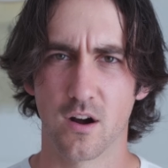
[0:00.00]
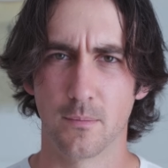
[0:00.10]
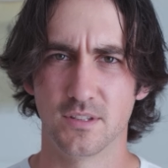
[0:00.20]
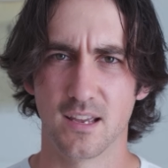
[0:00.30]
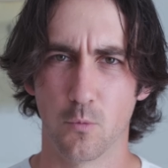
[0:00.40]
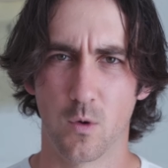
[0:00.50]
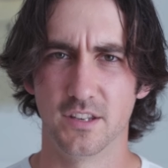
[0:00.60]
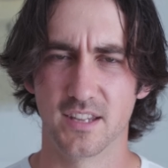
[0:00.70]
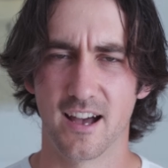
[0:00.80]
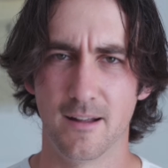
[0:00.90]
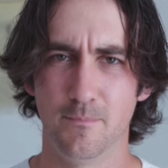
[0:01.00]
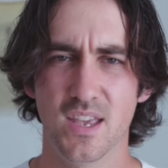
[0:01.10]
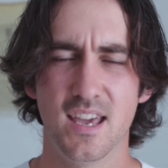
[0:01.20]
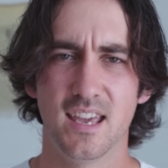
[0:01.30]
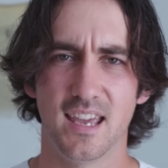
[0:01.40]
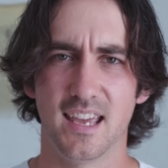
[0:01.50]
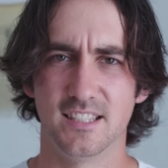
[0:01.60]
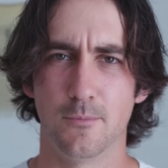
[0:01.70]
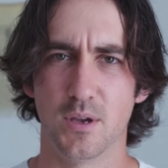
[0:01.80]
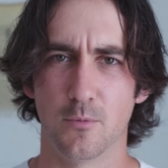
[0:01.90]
update one time is a bit